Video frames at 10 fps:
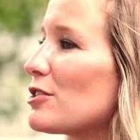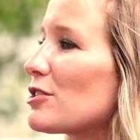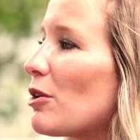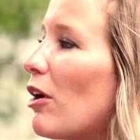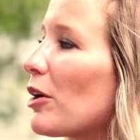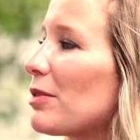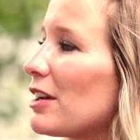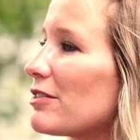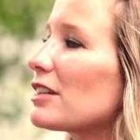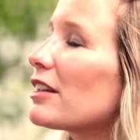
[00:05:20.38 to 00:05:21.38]
So
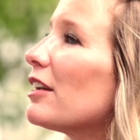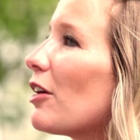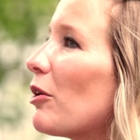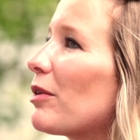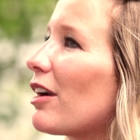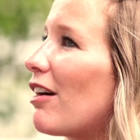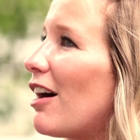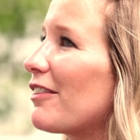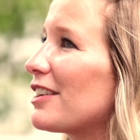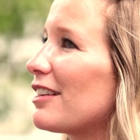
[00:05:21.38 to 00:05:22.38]
Heartbeat of Toledo, we are
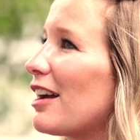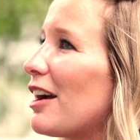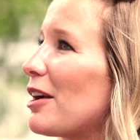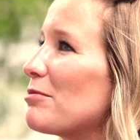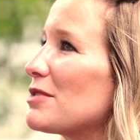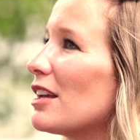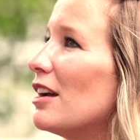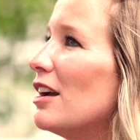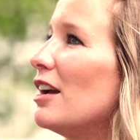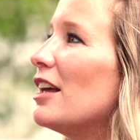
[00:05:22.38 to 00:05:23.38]
oftentimes
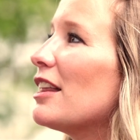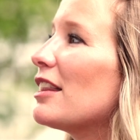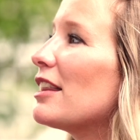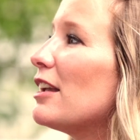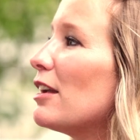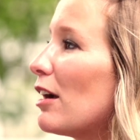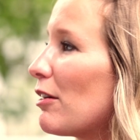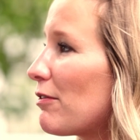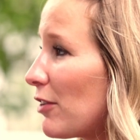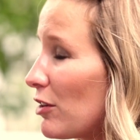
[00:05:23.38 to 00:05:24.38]
the
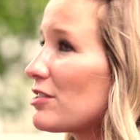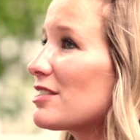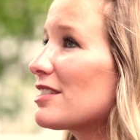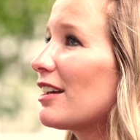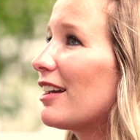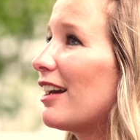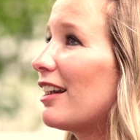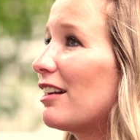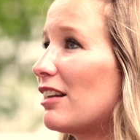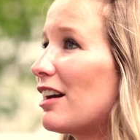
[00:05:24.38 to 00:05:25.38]
first
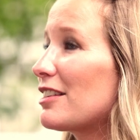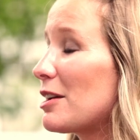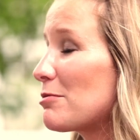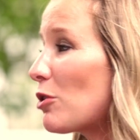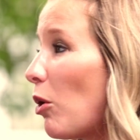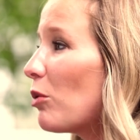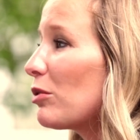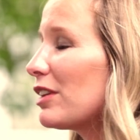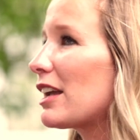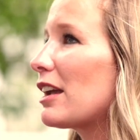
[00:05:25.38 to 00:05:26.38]
and a lot of times
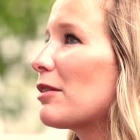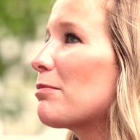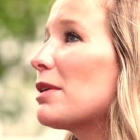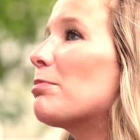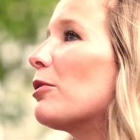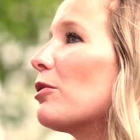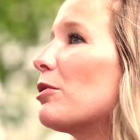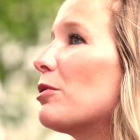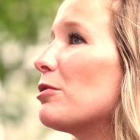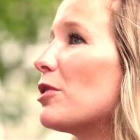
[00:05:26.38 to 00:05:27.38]
only
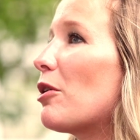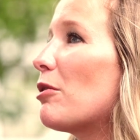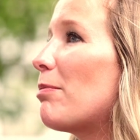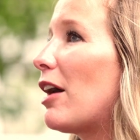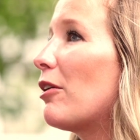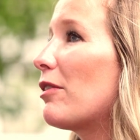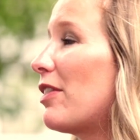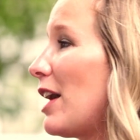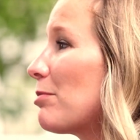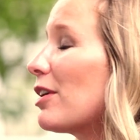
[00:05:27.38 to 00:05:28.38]
people who know about
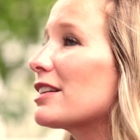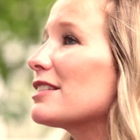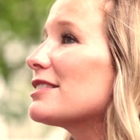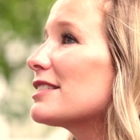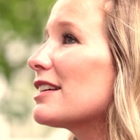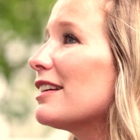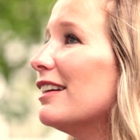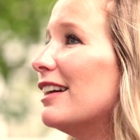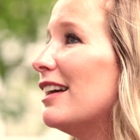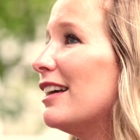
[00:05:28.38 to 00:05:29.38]
that pregnancy,
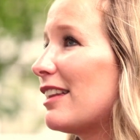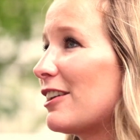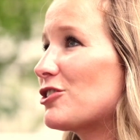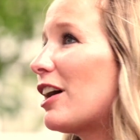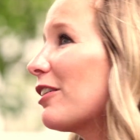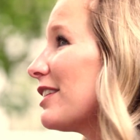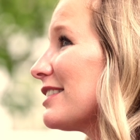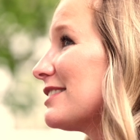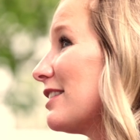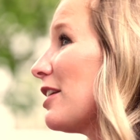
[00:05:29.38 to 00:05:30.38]
that child
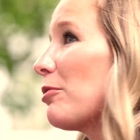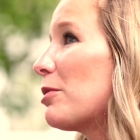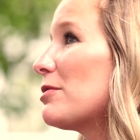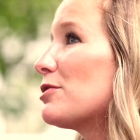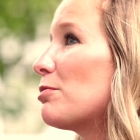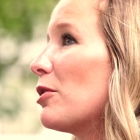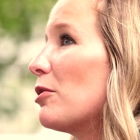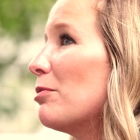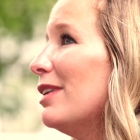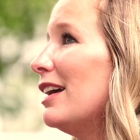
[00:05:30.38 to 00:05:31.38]
that's in that woman's
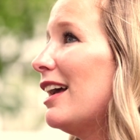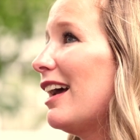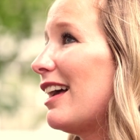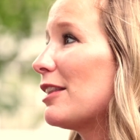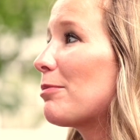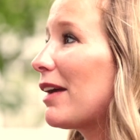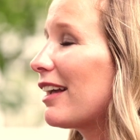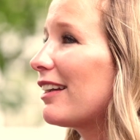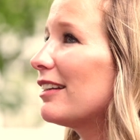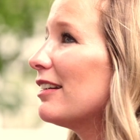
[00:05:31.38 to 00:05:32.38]
womb, and the
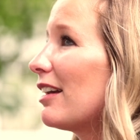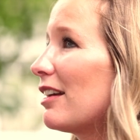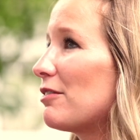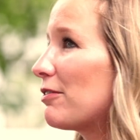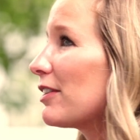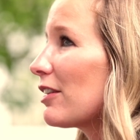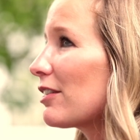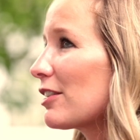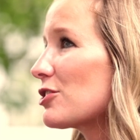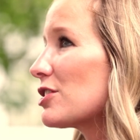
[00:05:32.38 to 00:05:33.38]
pain and
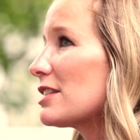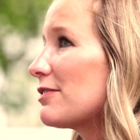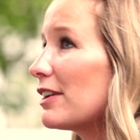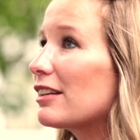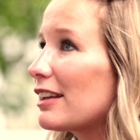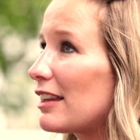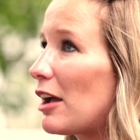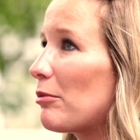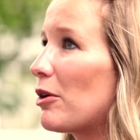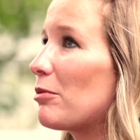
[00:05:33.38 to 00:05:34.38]
fear that she's feeling in
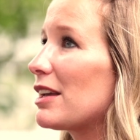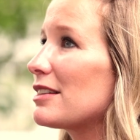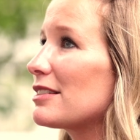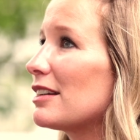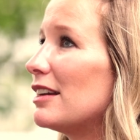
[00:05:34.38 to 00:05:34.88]
that moment.